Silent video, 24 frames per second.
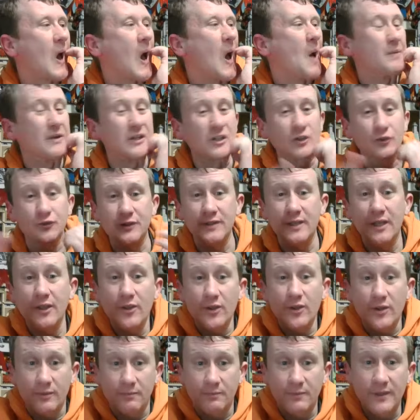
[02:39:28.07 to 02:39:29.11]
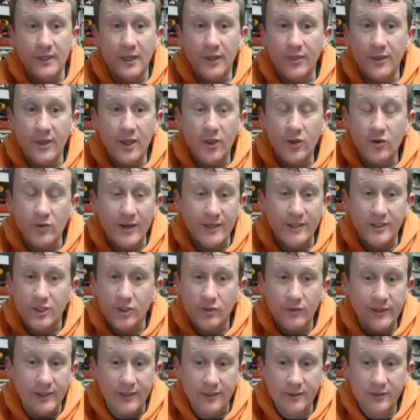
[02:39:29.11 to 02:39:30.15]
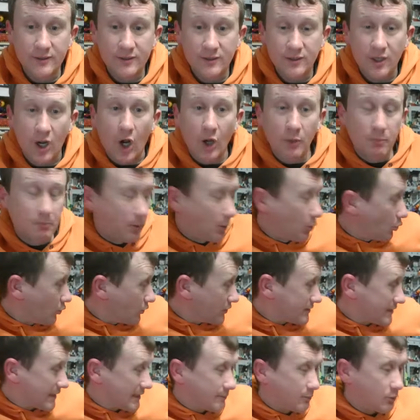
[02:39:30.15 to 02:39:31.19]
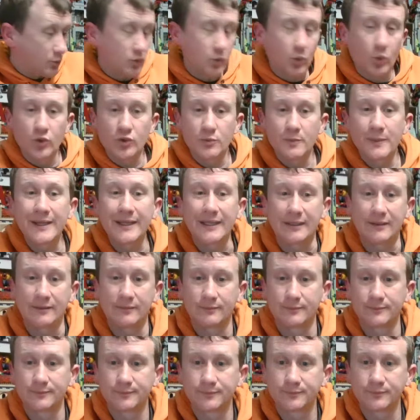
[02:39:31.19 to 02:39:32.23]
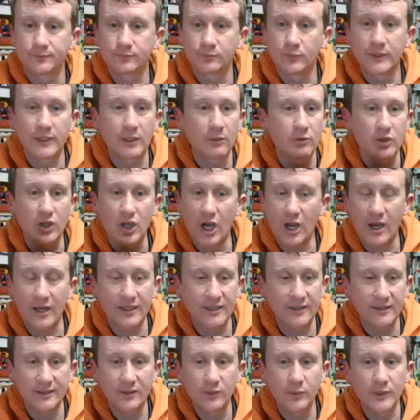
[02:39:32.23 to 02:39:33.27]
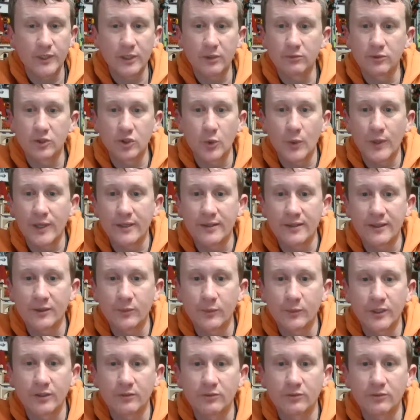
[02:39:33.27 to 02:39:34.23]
Because obviously the other answer is I pull the table towards me. We don't cut anything. We don't do anything.